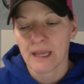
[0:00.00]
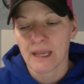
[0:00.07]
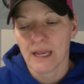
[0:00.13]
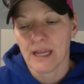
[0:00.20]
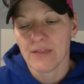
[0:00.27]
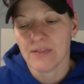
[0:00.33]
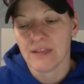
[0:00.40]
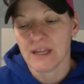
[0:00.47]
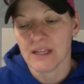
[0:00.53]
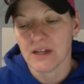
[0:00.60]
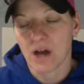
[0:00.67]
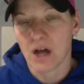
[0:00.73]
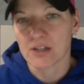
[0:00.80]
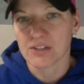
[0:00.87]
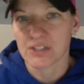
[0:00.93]
And then
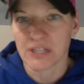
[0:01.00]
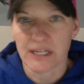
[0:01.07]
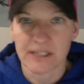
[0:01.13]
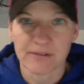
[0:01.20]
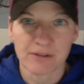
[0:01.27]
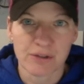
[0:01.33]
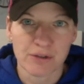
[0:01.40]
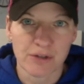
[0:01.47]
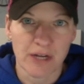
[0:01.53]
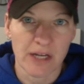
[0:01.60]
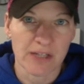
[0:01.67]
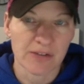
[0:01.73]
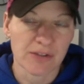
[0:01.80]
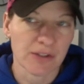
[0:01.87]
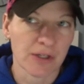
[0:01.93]
oxidative
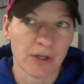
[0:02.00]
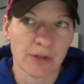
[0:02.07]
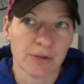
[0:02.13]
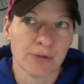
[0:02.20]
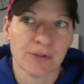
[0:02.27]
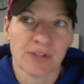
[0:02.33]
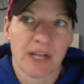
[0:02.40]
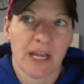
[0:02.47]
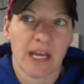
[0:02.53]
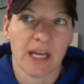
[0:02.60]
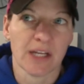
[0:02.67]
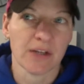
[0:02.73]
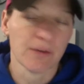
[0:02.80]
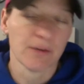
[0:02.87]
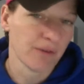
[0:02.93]
stress goes
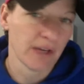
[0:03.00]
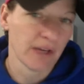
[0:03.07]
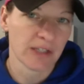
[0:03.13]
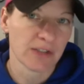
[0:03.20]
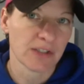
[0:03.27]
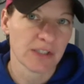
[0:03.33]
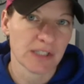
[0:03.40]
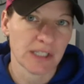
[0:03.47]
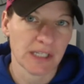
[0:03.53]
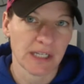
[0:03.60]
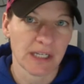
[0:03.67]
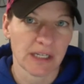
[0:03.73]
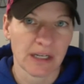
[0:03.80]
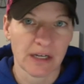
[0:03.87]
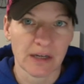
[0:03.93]
and affects
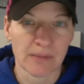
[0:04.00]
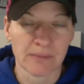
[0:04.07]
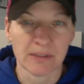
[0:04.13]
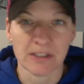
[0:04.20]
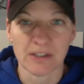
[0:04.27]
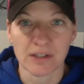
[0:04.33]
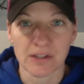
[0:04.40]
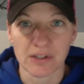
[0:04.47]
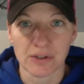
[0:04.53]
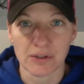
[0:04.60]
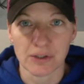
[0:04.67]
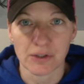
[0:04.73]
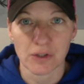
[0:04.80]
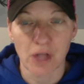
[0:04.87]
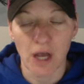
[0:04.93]
the
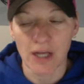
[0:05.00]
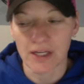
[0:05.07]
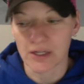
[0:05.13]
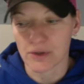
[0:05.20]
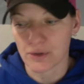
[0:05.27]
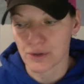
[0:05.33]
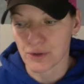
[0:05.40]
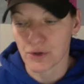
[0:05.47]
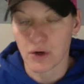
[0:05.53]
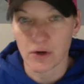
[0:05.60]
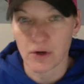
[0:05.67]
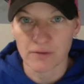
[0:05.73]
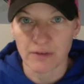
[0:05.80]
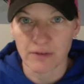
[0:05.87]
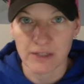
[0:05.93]
endothelial lining or your
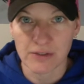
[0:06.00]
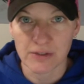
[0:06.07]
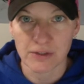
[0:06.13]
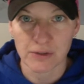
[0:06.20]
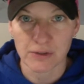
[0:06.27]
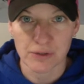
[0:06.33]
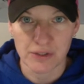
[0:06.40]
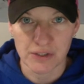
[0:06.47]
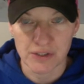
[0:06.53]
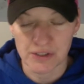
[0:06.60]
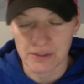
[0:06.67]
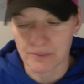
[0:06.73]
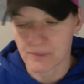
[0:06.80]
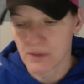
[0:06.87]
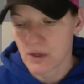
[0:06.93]
cardiovascular
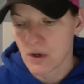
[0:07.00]
system.